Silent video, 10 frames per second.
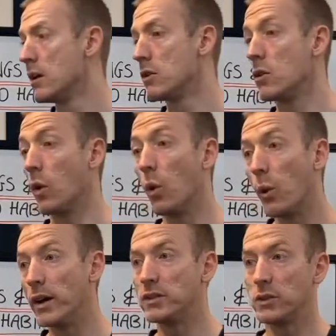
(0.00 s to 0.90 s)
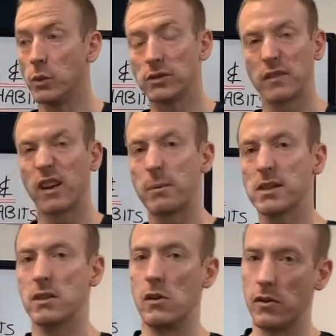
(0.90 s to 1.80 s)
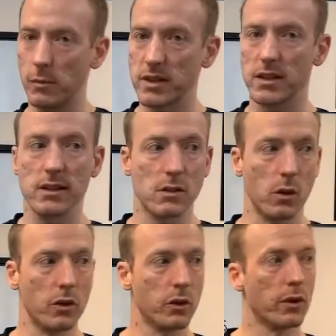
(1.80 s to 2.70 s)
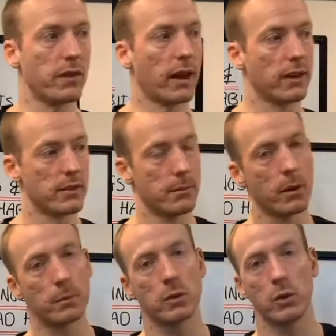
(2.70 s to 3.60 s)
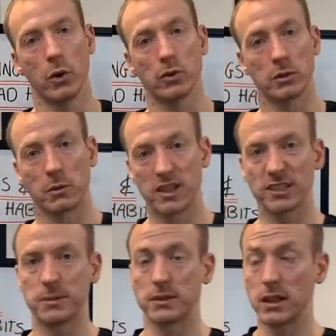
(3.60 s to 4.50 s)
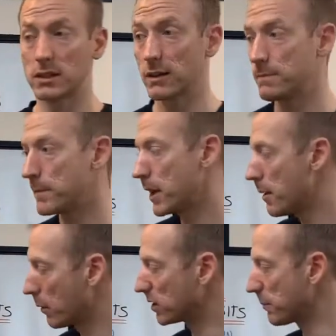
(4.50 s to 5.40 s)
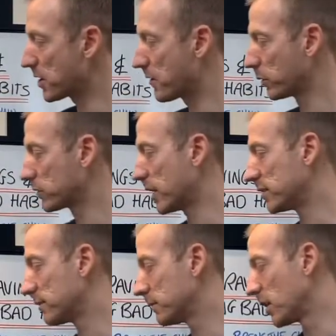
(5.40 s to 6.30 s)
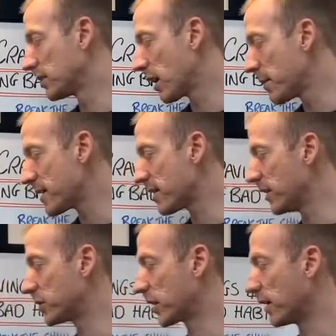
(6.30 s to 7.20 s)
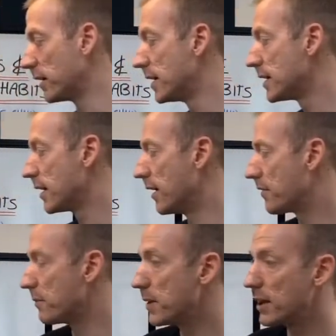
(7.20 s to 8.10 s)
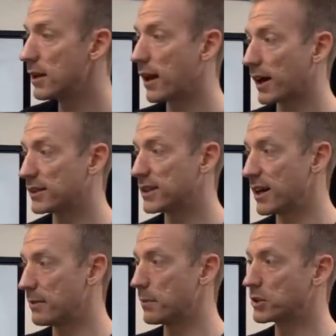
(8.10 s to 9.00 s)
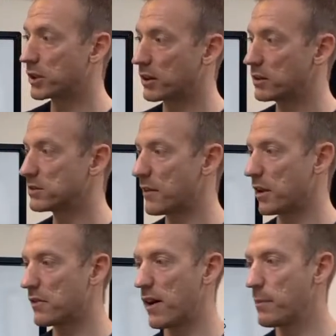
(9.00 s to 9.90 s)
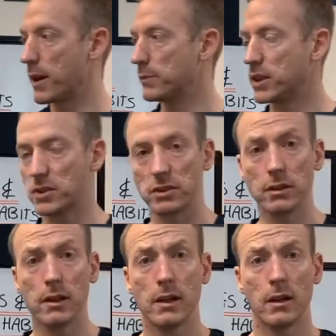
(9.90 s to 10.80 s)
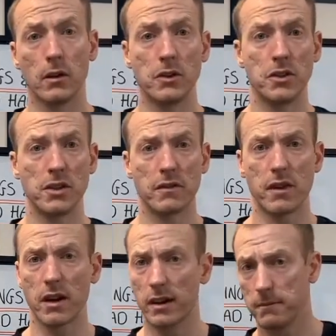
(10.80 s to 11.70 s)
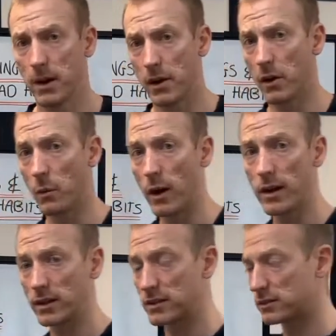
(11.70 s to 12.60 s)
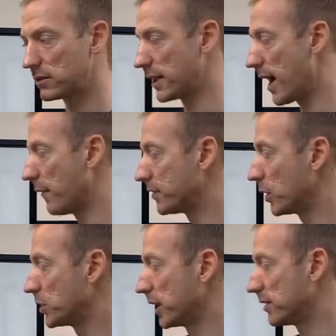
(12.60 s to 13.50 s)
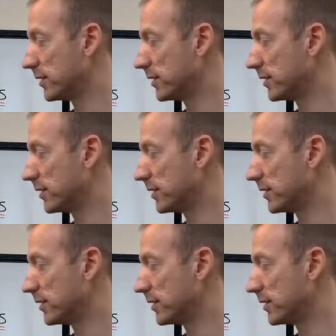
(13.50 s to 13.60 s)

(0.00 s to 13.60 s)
you always have like a biscuit or 3 biscuits, or you could have like some popcorn or some crisps, etc. because it makes you feel stressed. So there's going to be a certain trigger. For me, like I said, my trigger is having a 5 p.m. session on a Tuesday and Friday. I don't know why, I just now associated